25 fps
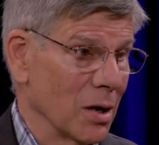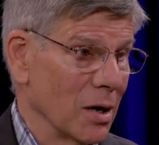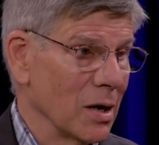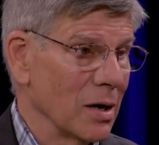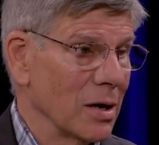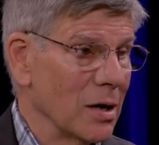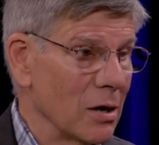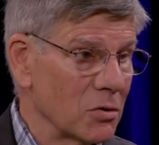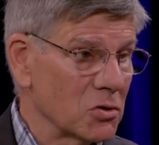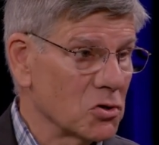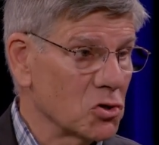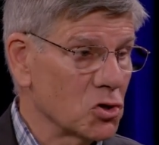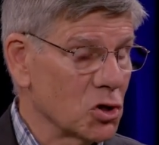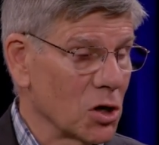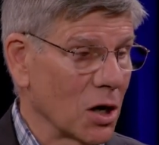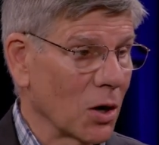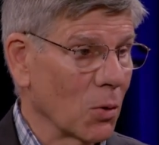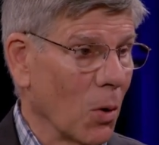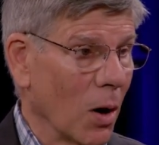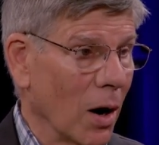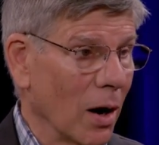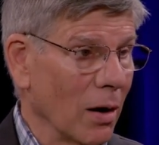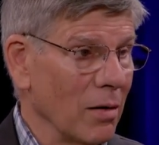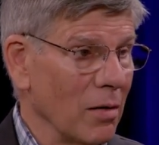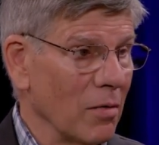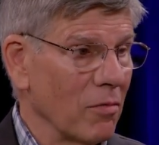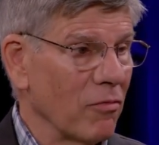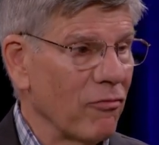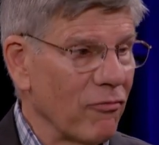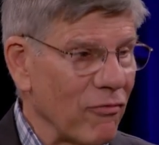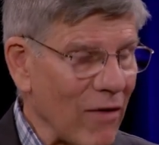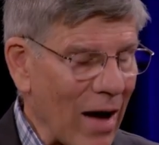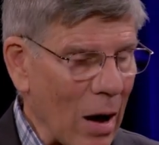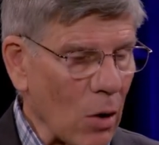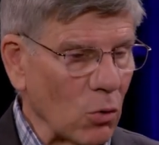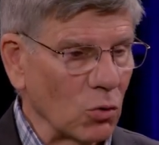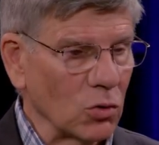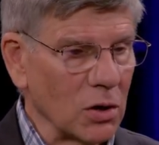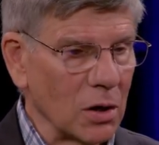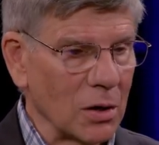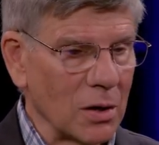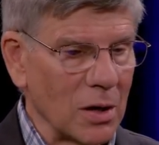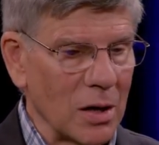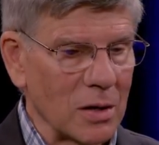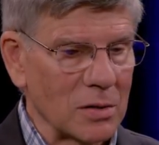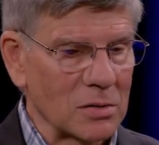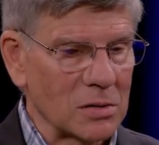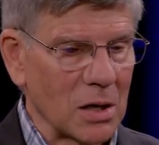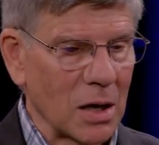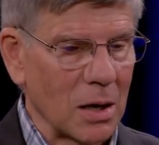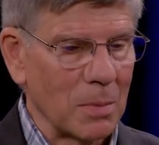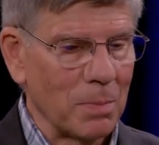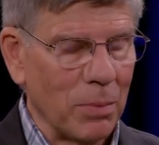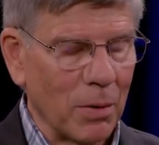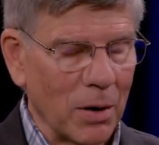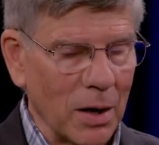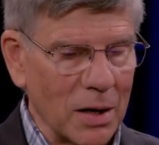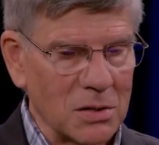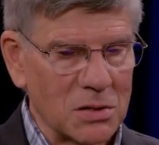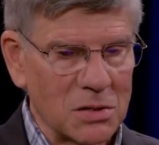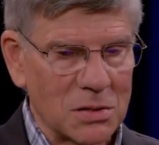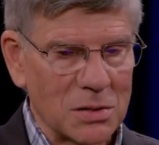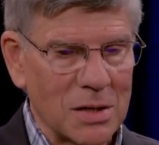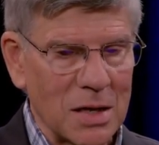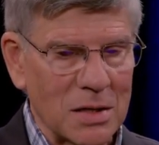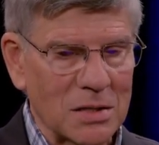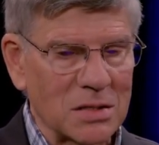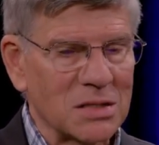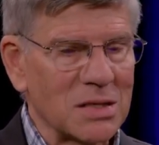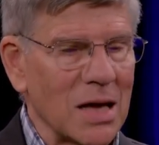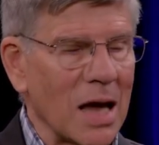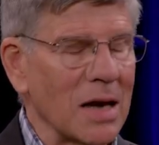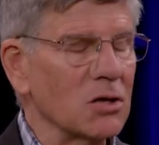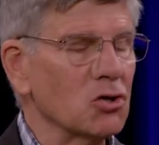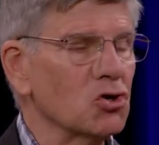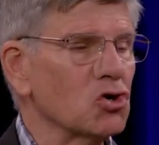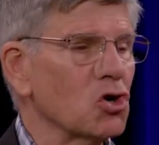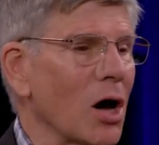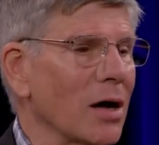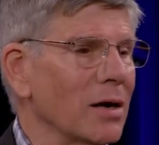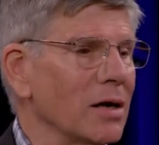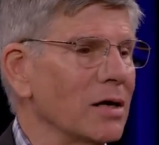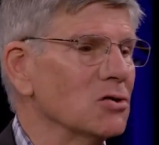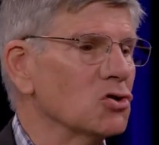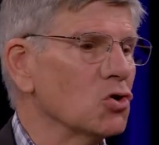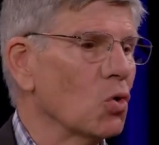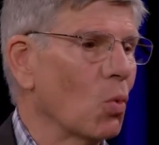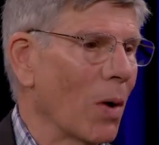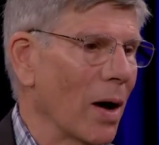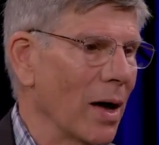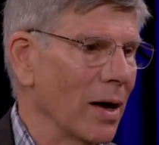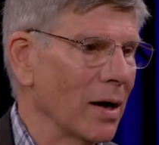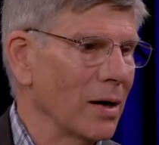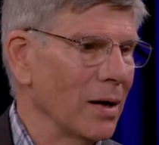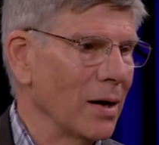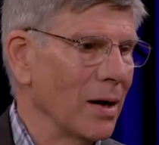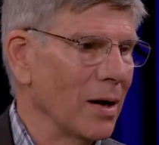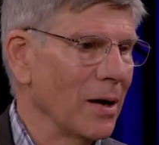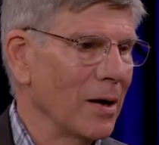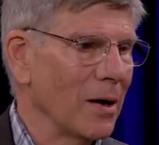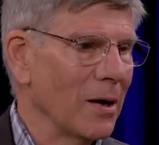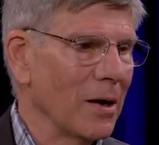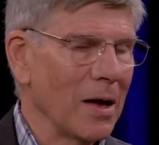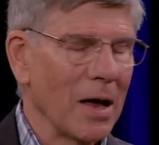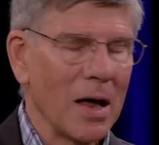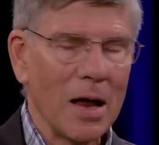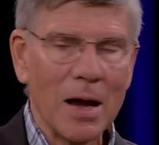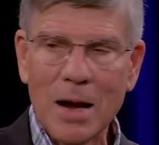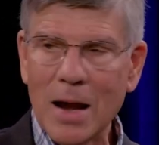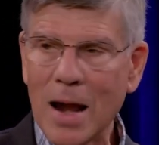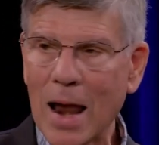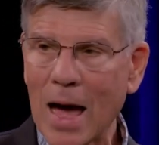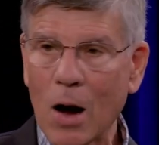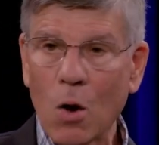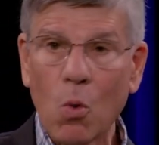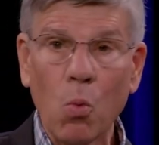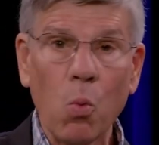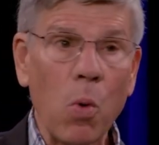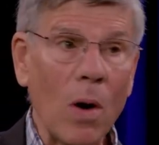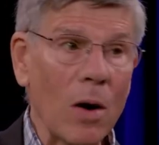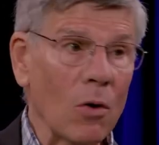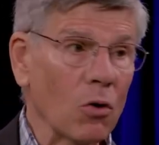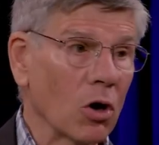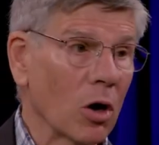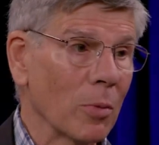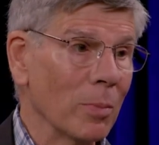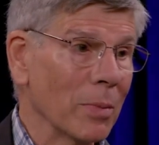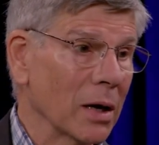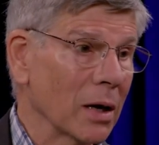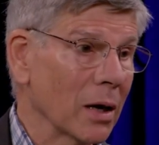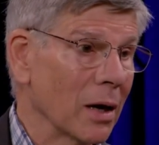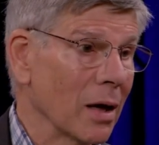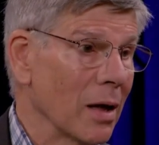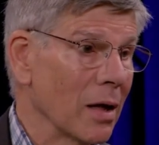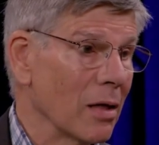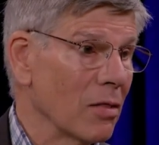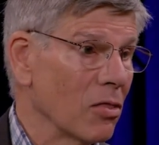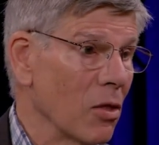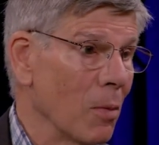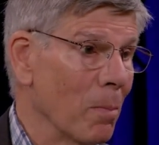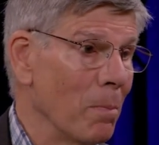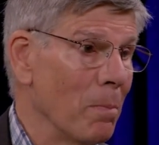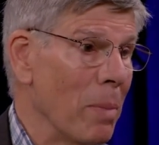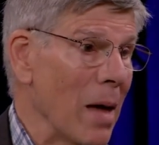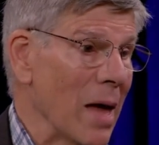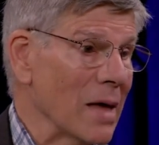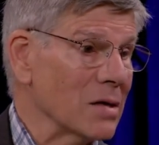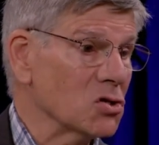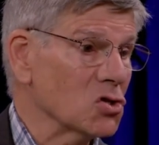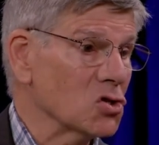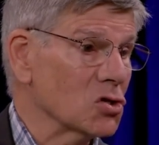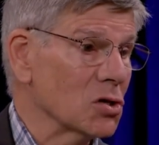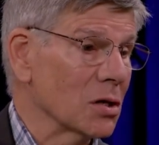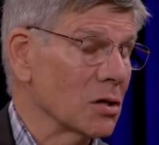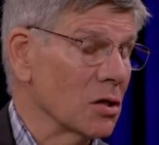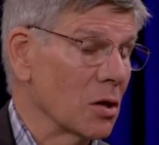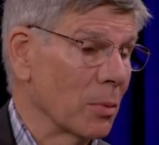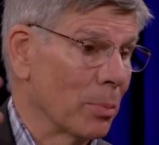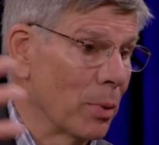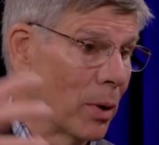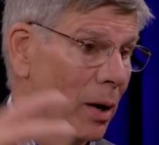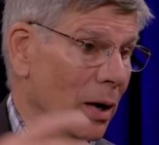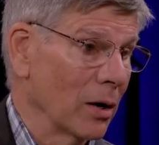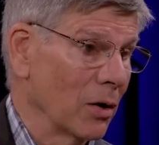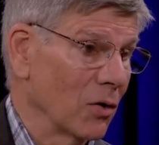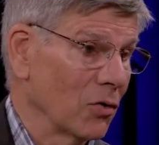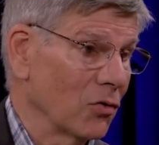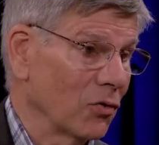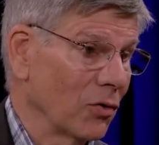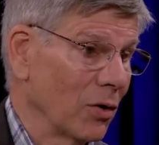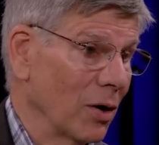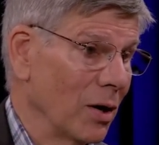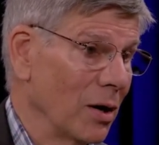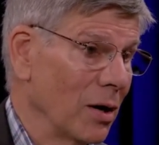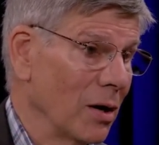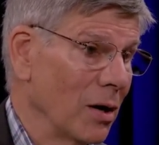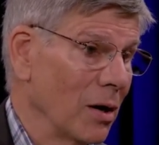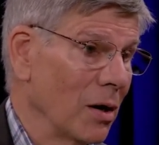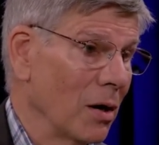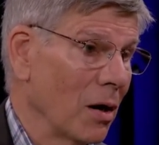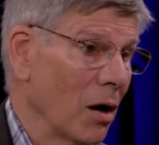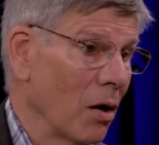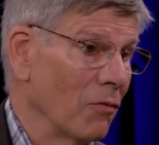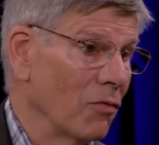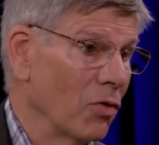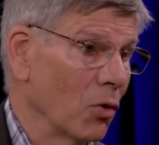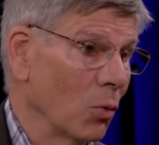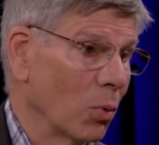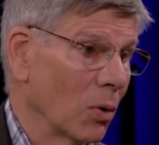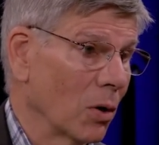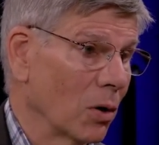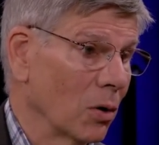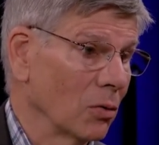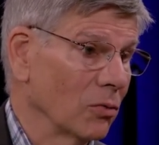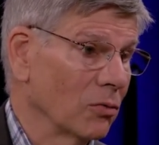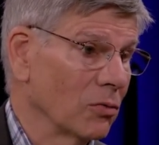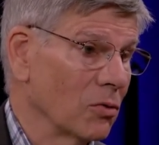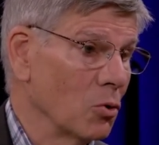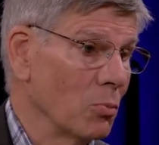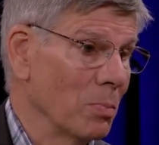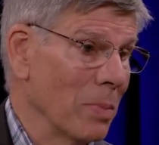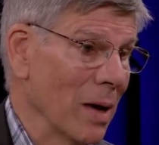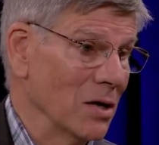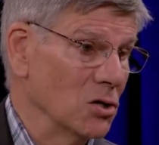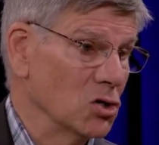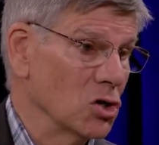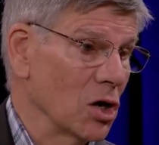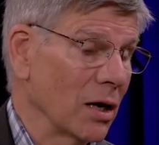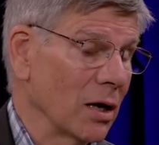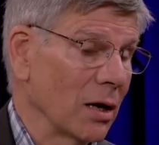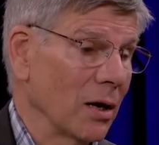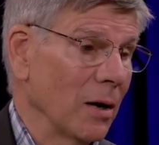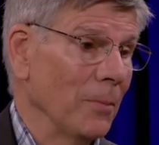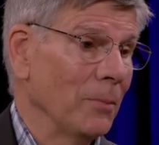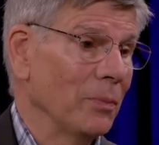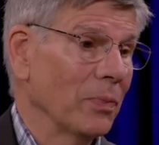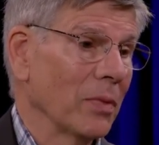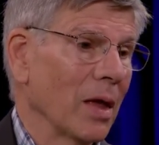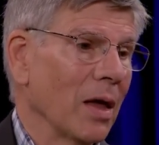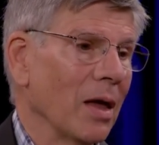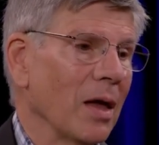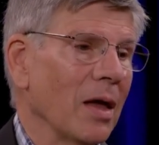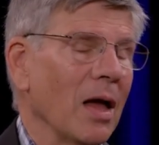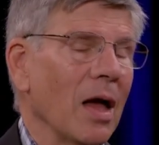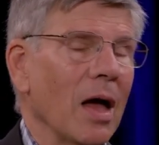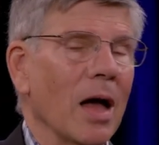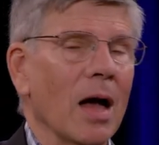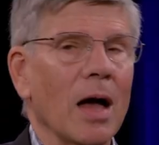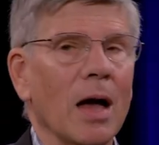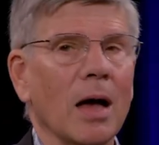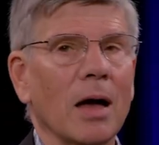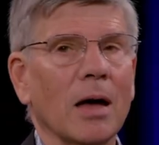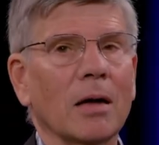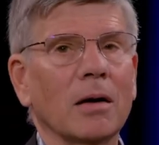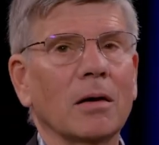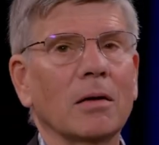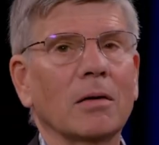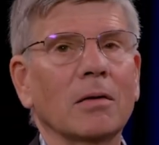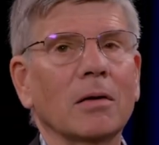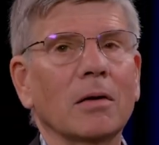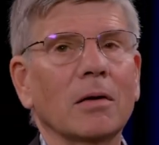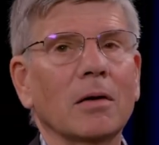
Here's Tsinghua, founded as a place to send Chinese away, now welcoming the best and the brightest of the world to Beijing. And